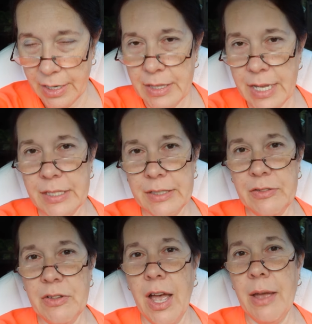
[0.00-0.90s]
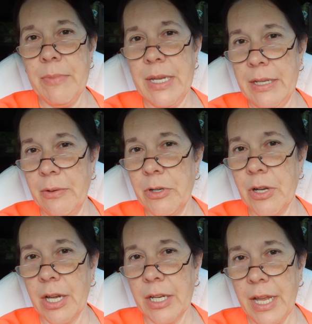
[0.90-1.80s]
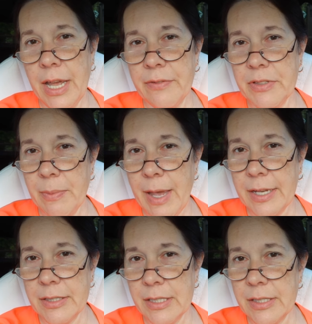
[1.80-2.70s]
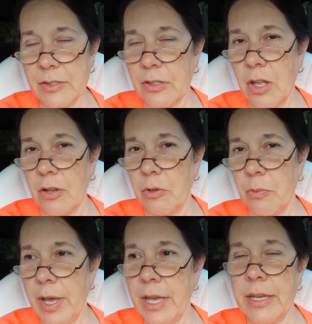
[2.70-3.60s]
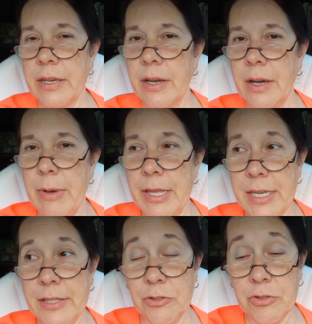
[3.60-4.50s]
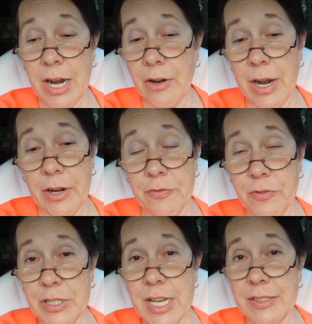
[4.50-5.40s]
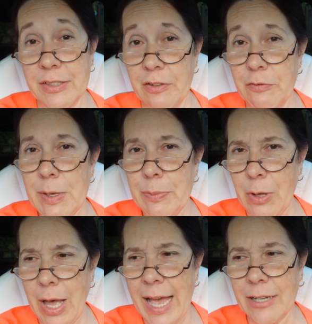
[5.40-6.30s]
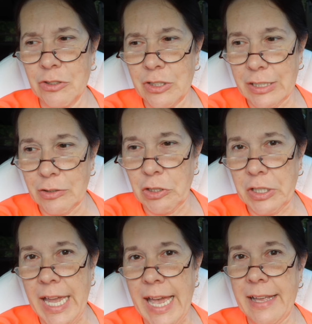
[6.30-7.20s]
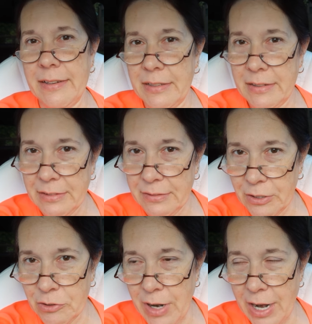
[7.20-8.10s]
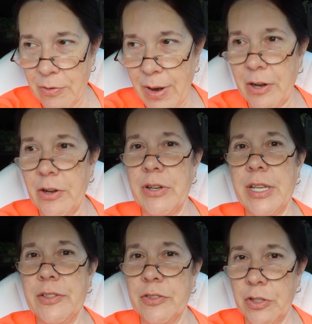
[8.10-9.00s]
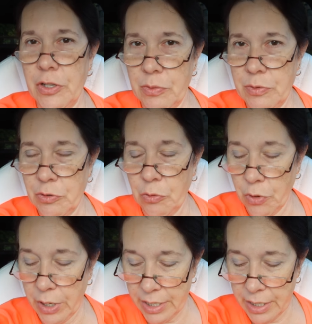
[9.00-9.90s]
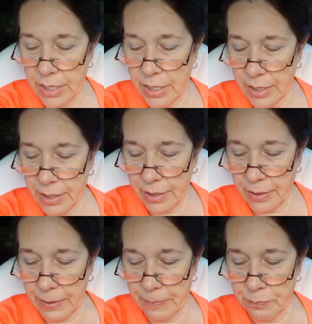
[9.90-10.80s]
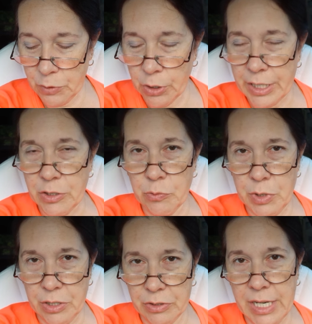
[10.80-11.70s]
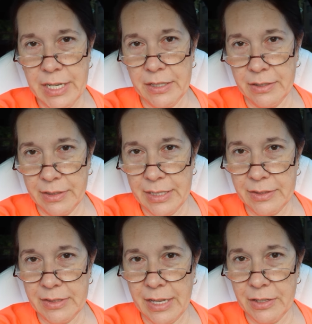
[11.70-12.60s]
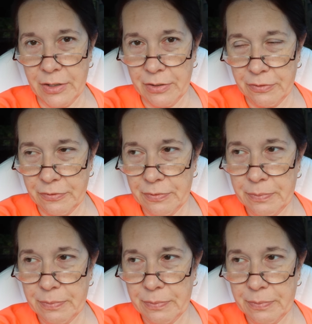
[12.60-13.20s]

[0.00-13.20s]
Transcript: That does not mean that we're not going to have some accidents along the way. I think the track record for Tesla, if people actually look at the track record, is a good story. Look at the real data instead of